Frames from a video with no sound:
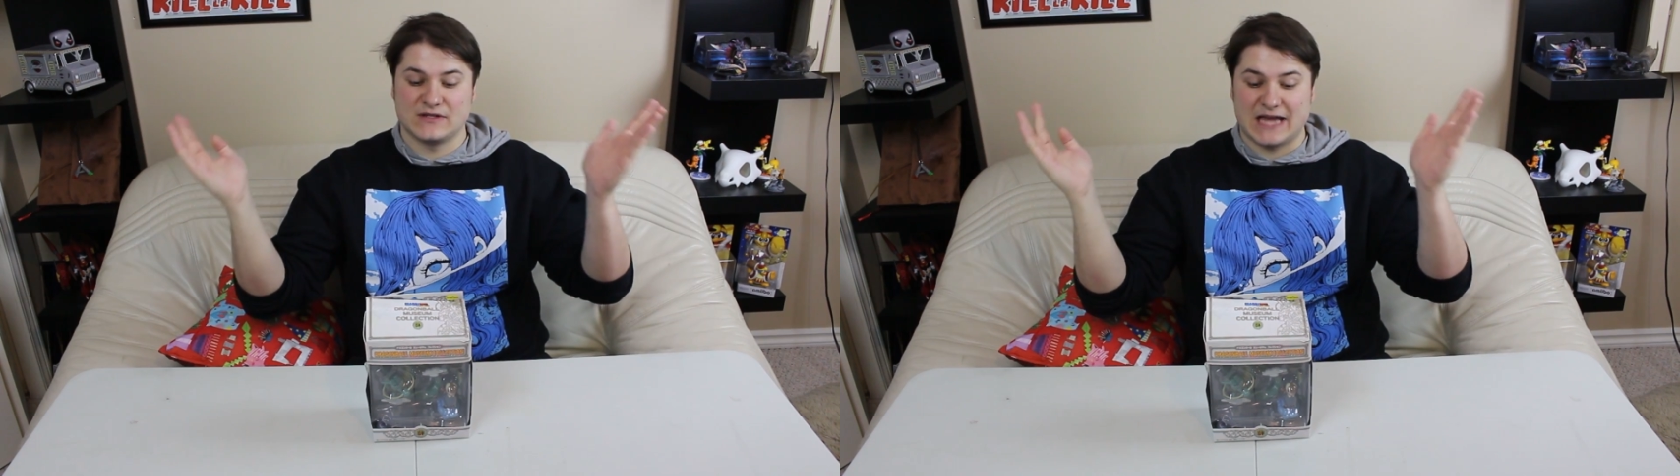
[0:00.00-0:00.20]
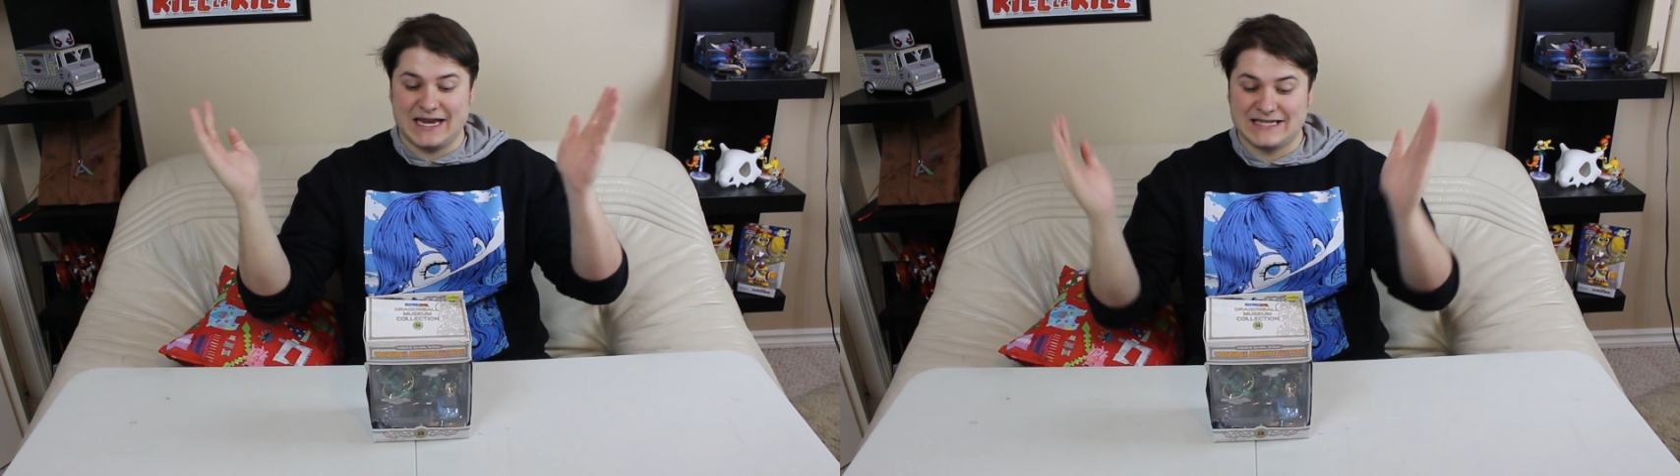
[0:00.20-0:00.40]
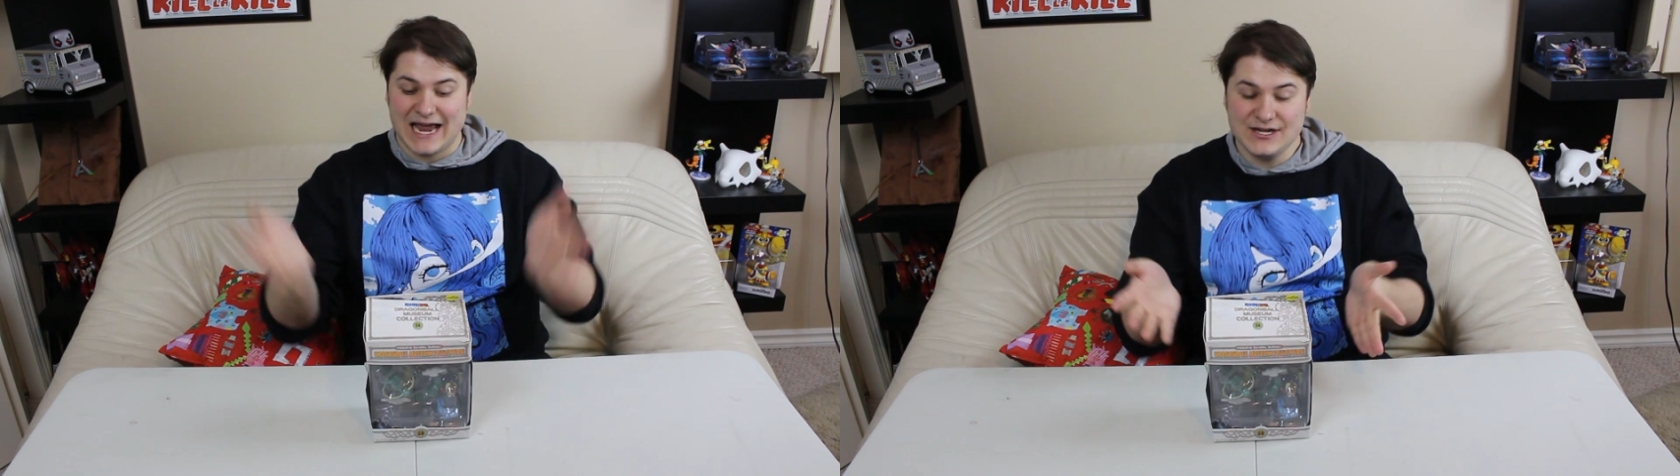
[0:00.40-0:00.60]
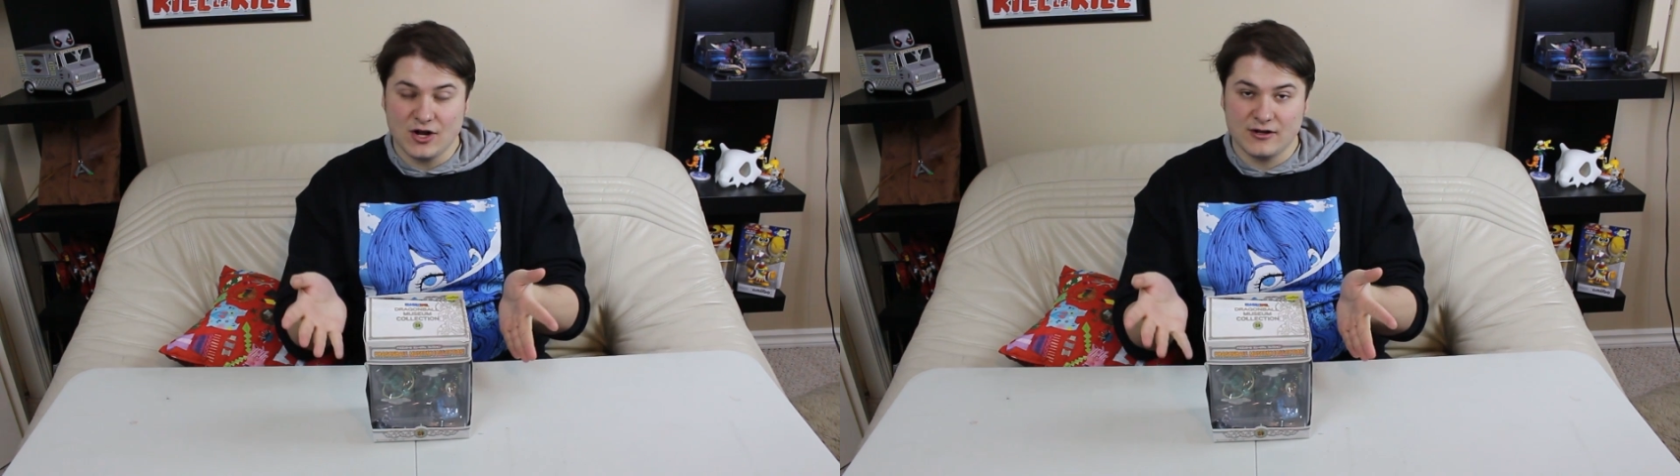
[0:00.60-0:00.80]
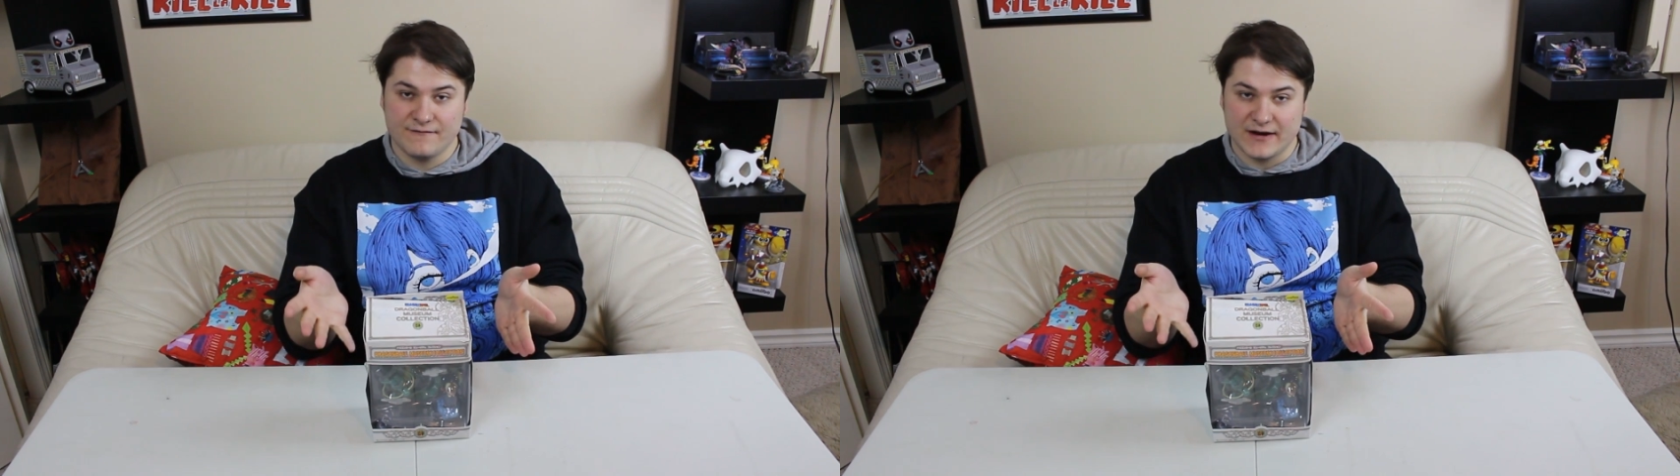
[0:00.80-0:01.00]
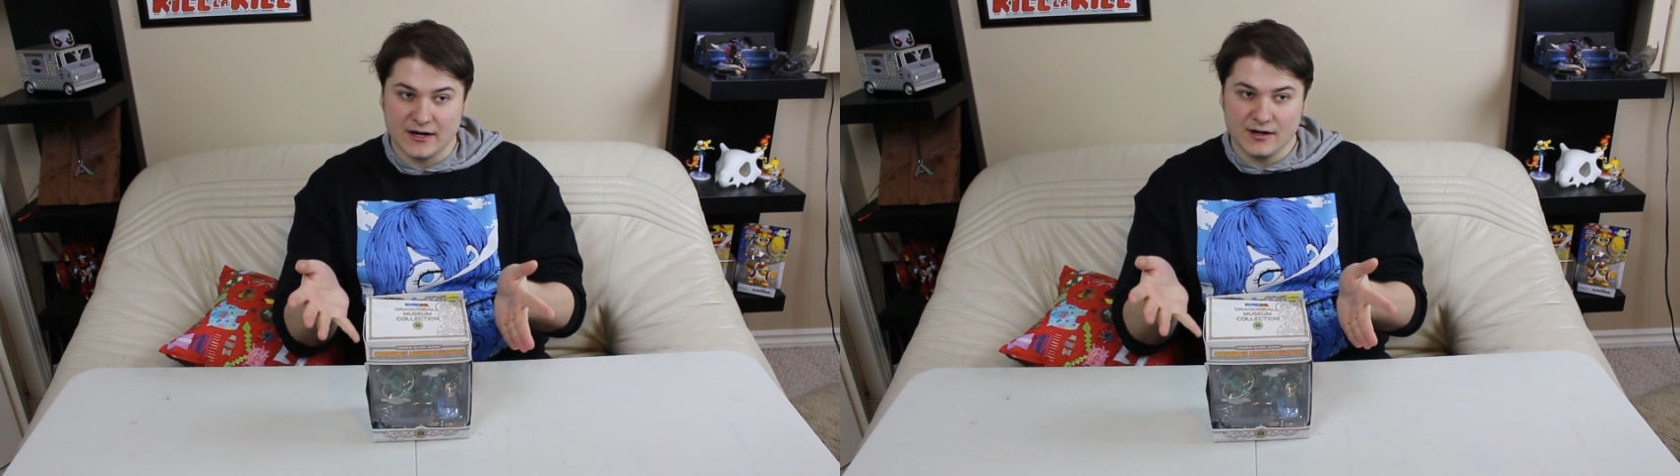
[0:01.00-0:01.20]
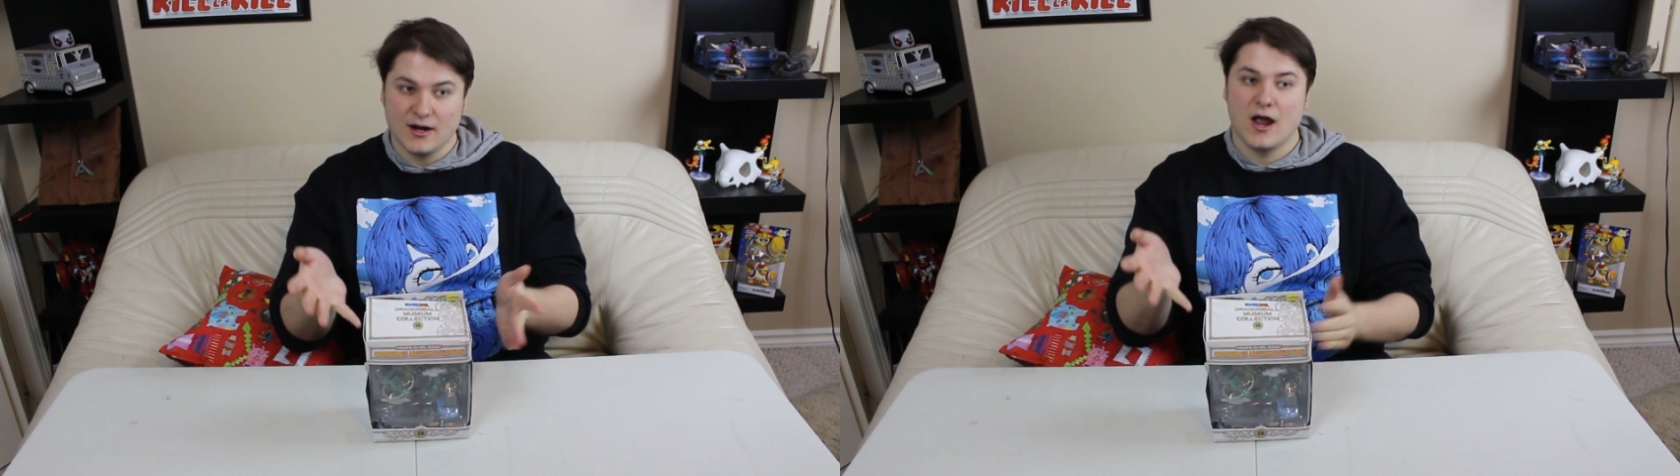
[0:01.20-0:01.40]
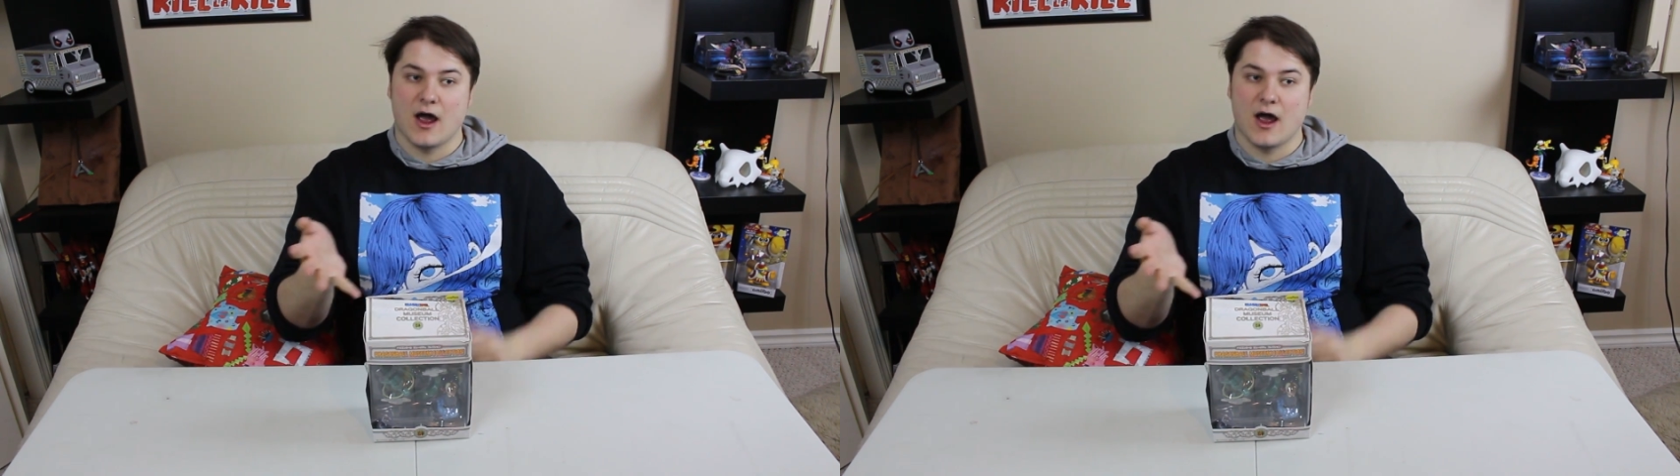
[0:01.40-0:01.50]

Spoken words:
was a $10 figure,